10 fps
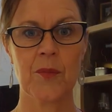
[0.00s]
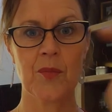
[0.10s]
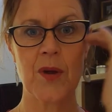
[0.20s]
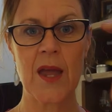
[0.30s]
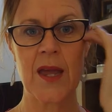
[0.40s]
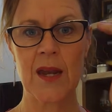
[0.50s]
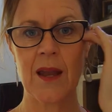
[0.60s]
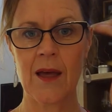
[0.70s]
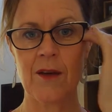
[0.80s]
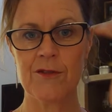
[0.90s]
Bringing in
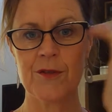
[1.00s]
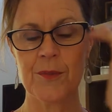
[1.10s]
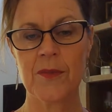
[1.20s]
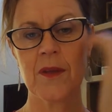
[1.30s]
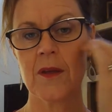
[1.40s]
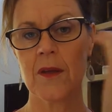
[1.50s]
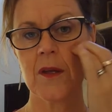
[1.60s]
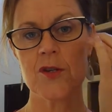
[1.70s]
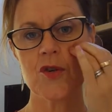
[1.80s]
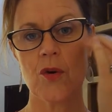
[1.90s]
love,
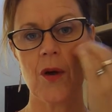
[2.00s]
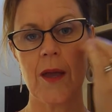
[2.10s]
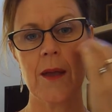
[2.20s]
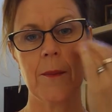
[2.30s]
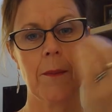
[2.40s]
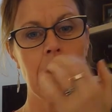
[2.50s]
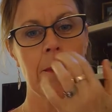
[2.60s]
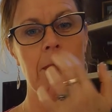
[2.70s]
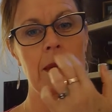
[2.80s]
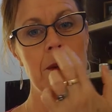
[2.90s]
joy,
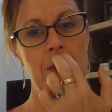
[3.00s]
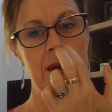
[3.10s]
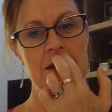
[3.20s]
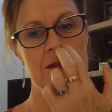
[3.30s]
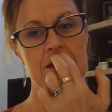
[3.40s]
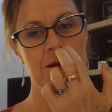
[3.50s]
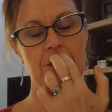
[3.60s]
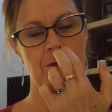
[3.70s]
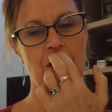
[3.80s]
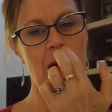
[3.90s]
and peace
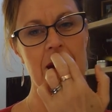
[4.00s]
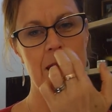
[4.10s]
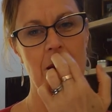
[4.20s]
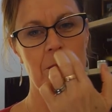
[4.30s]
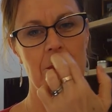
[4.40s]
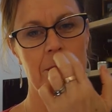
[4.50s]
right now.